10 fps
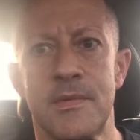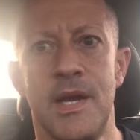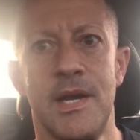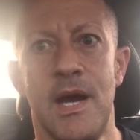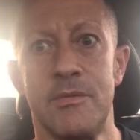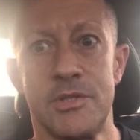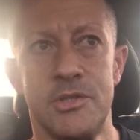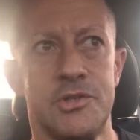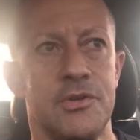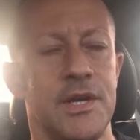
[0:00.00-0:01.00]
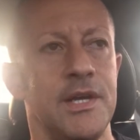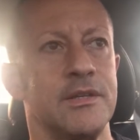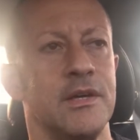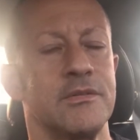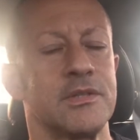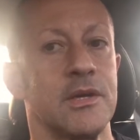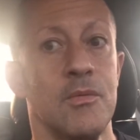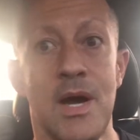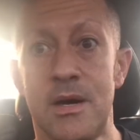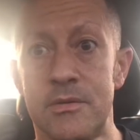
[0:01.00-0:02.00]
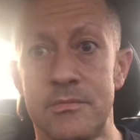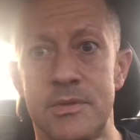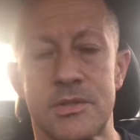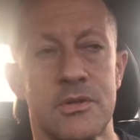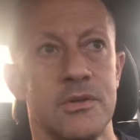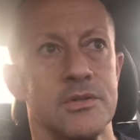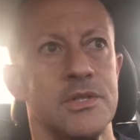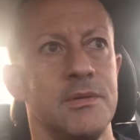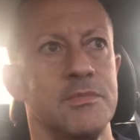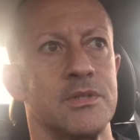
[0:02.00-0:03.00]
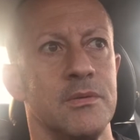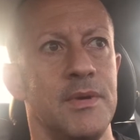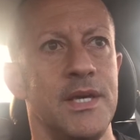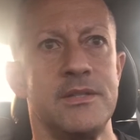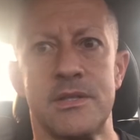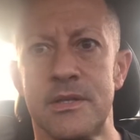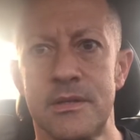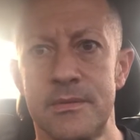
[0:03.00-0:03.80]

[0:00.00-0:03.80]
And I was intrigued. I was like, wow, this girl seems amazing.